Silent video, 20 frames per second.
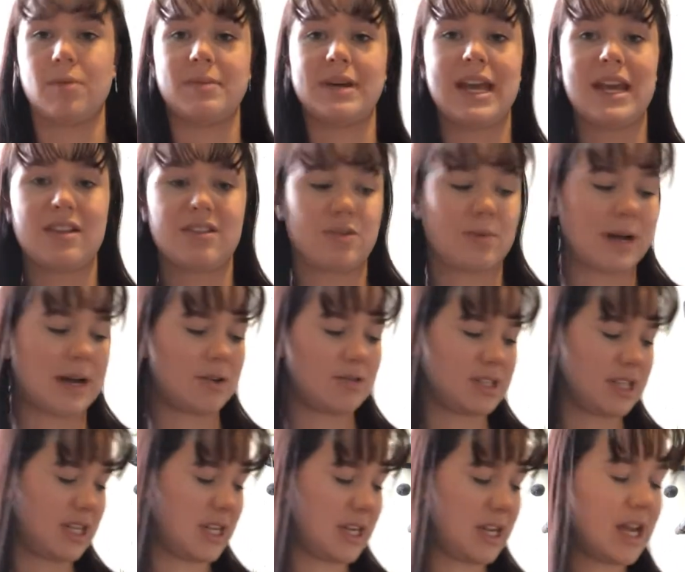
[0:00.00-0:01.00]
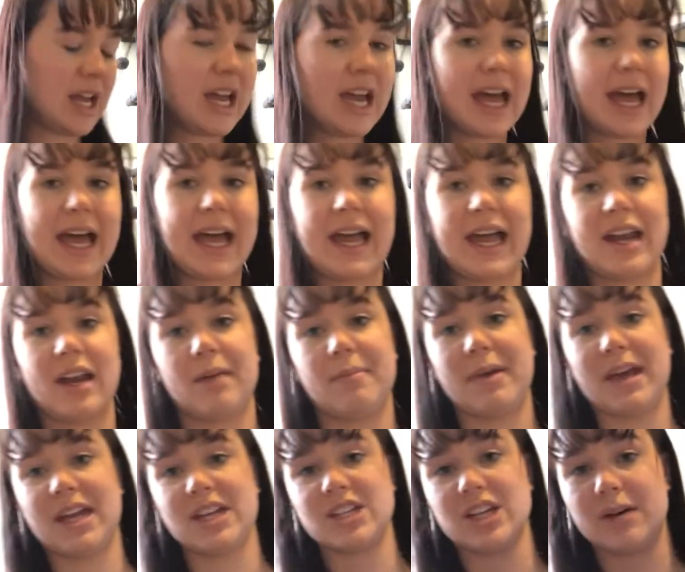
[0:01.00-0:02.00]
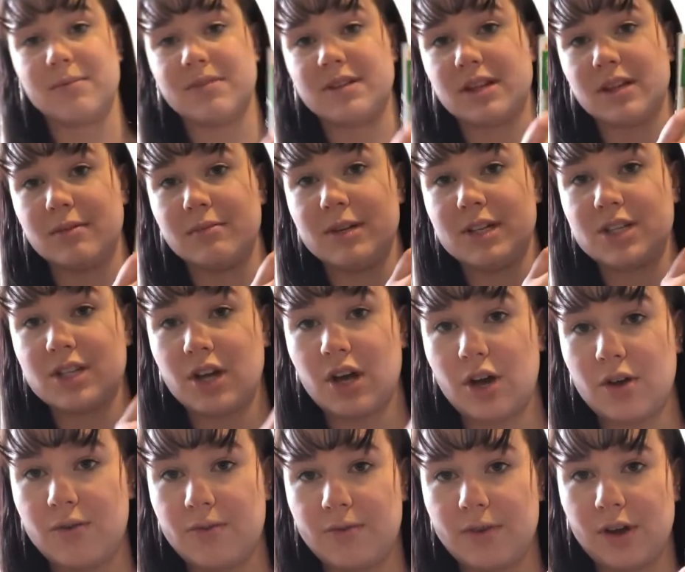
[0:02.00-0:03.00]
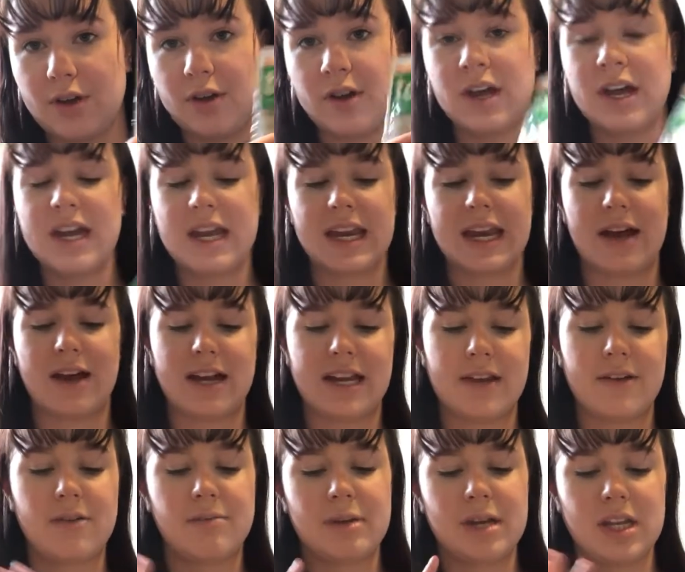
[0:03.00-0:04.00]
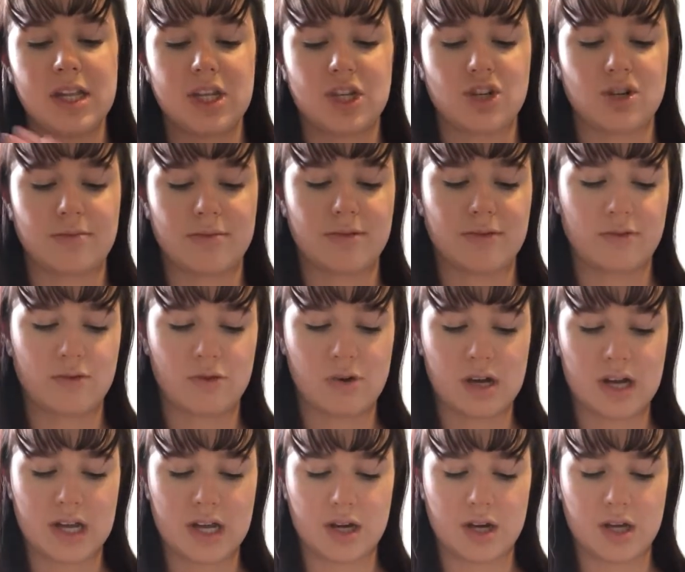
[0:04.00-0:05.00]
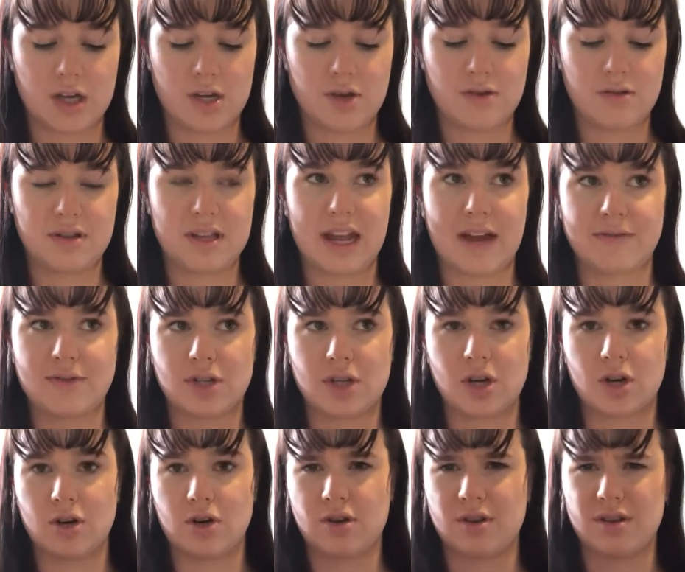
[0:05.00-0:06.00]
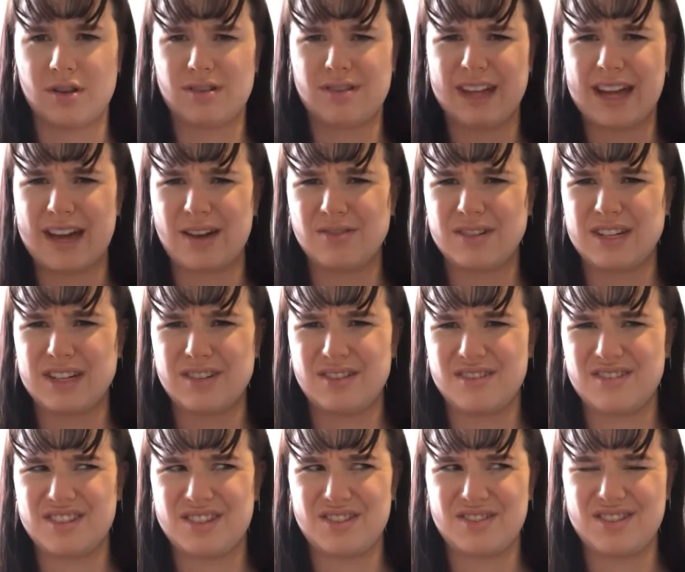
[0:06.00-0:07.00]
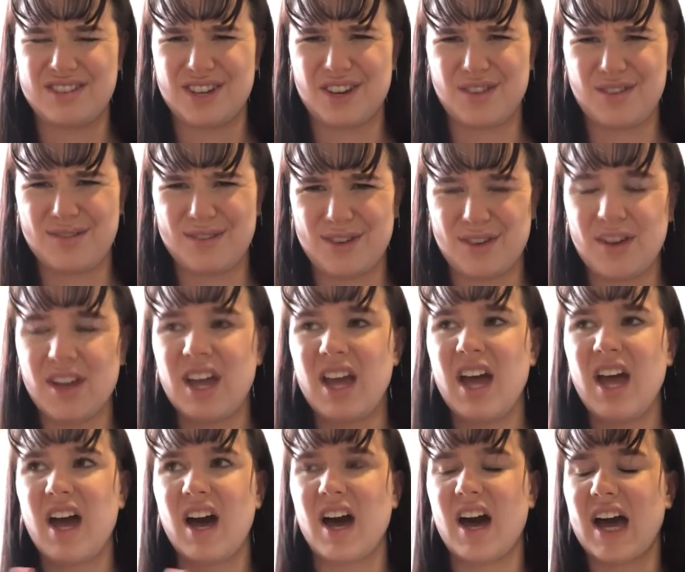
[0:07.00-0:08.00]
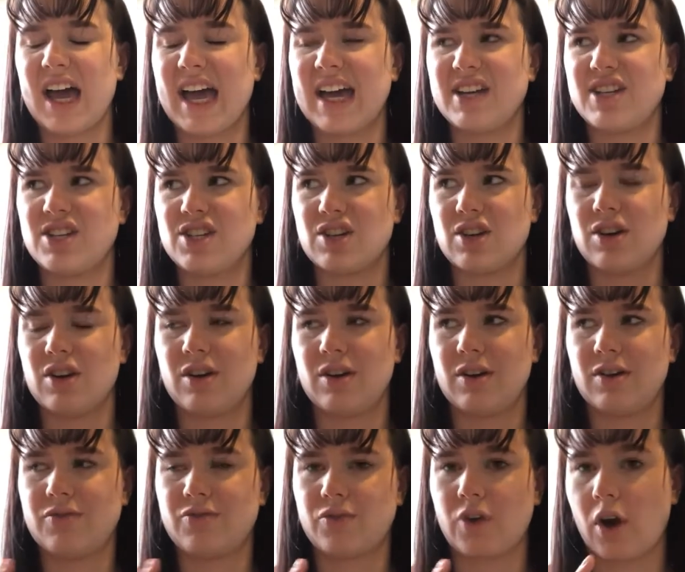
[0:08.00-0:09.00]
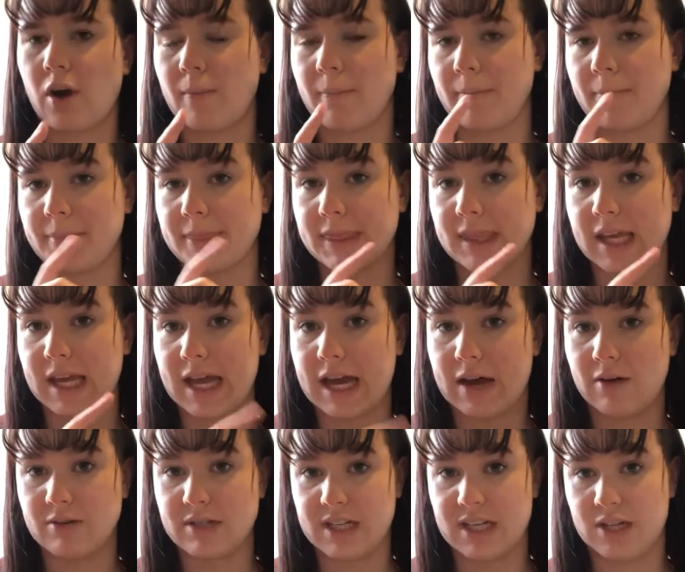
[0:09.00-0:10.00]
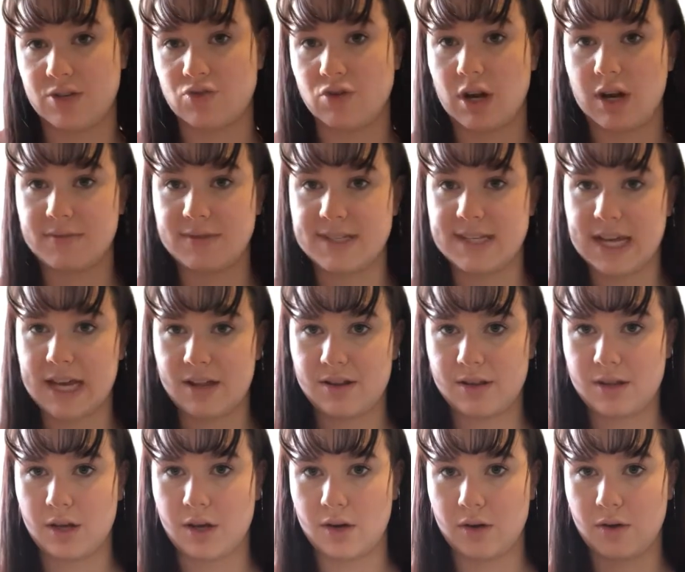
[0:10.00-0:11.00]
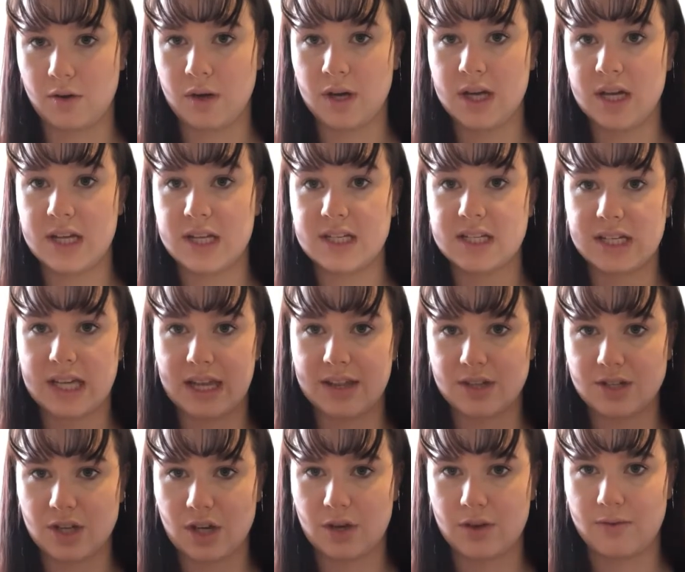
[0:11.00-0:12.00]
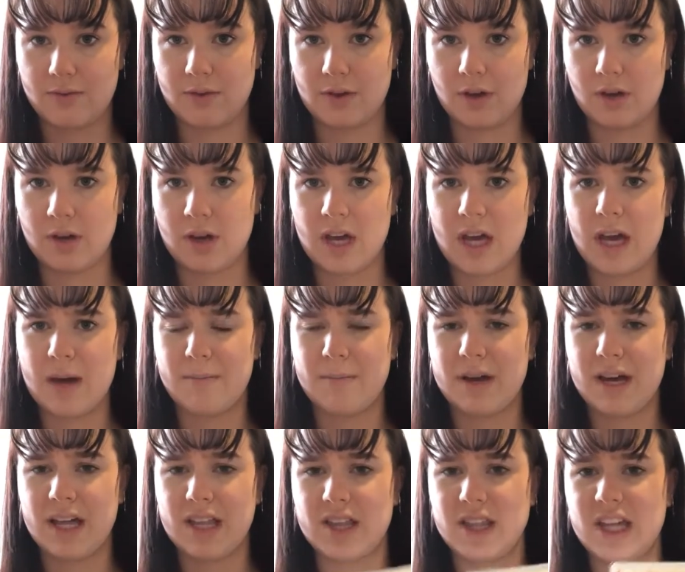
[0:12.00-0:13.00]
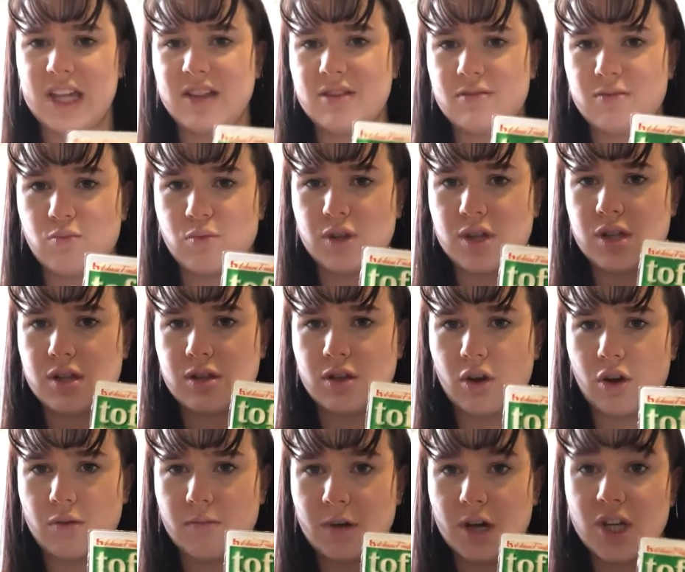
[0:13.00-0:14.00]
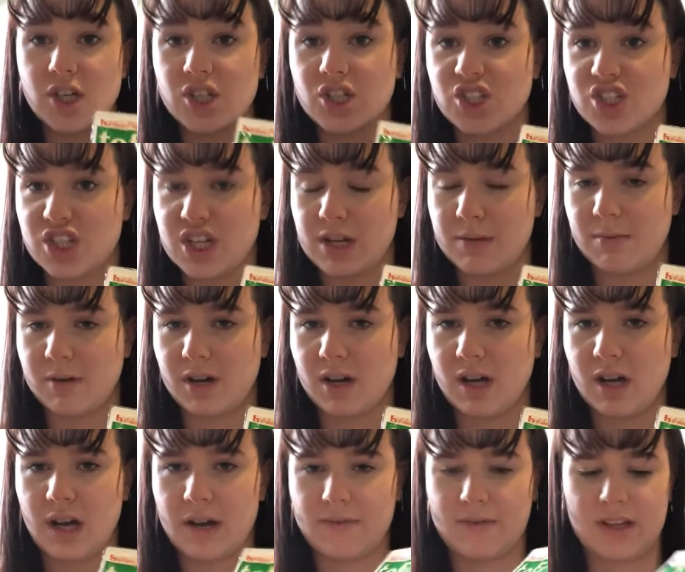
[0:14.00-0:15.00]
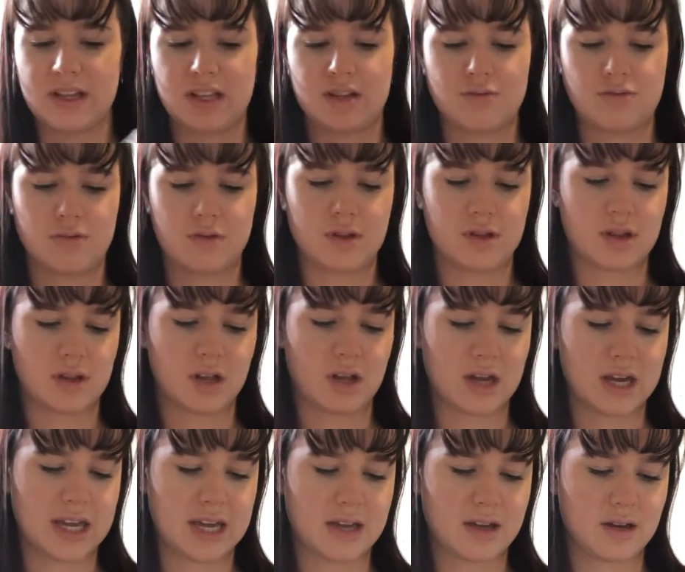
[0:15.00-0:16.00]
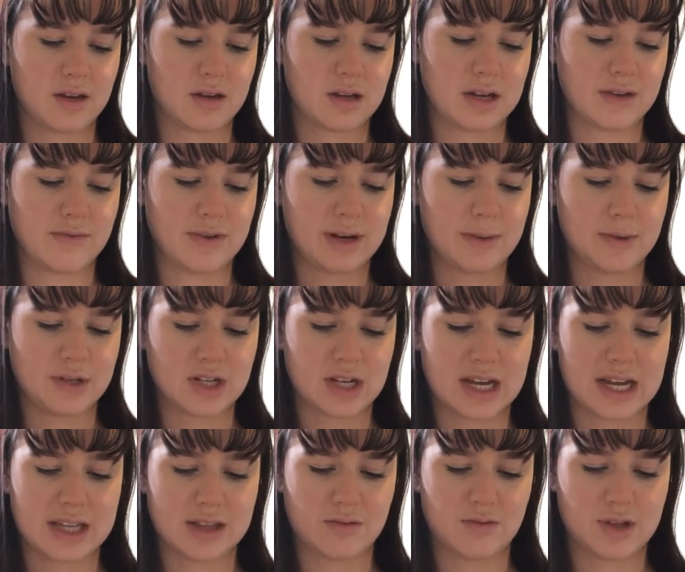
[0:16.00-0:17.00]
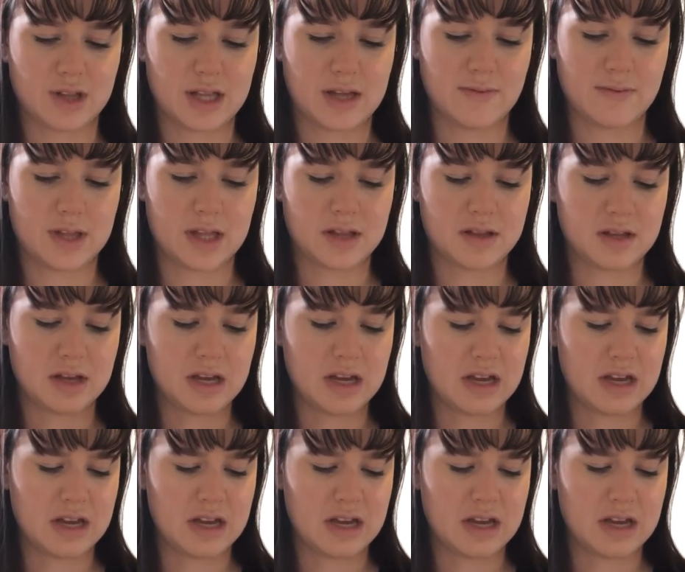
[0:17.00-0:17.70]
next to Aldi, and I picked up some tofu. Now, I'd never been in this shop before, and I used to have to go, because Aldi don't do tofu, I had to go from Aldi, drive to Tesco to get the tofu. But this was so much cheaper. I think this was like, I really wish I had the receipt for this.